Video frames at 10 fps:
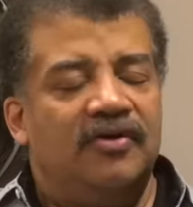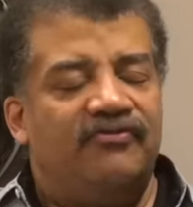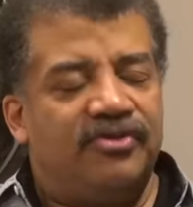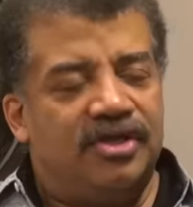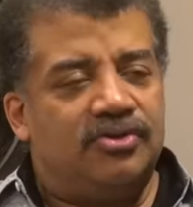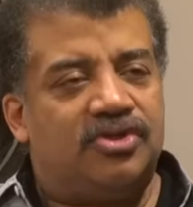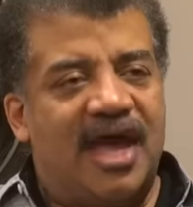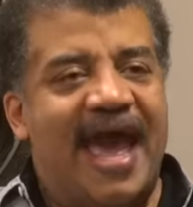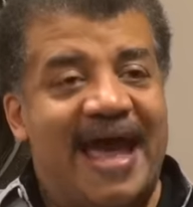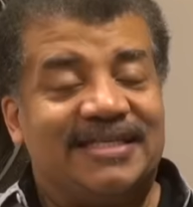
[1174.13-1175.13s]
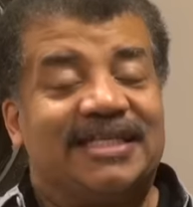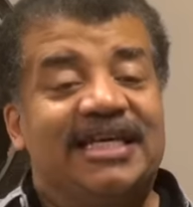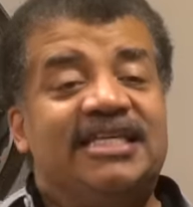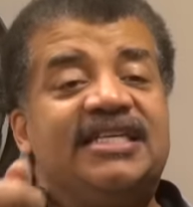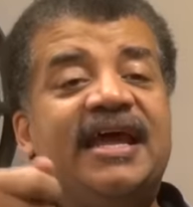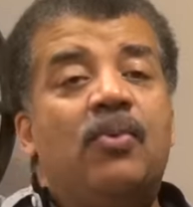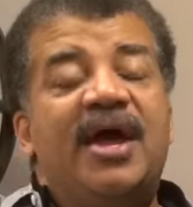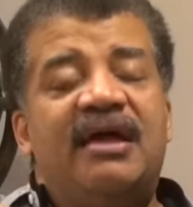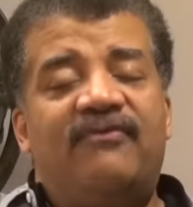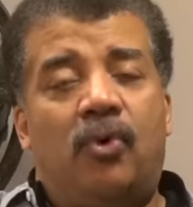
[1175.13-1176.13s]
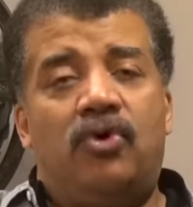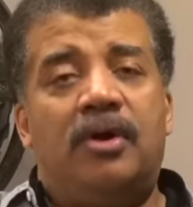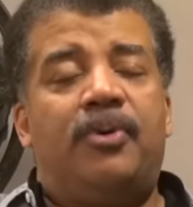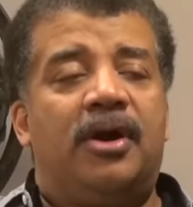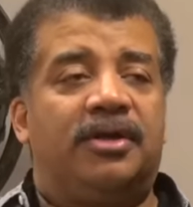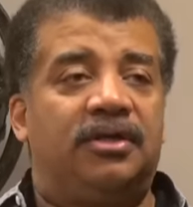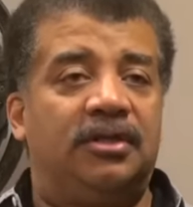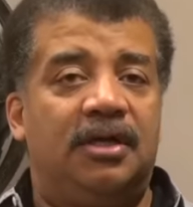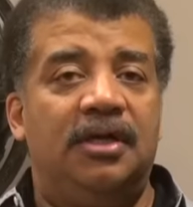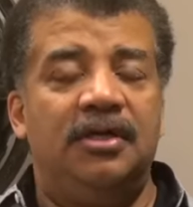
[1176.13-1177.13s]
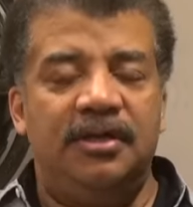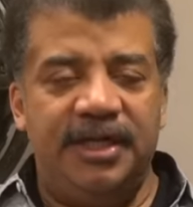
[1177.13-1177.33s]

for you to ask is it a wave or a particle right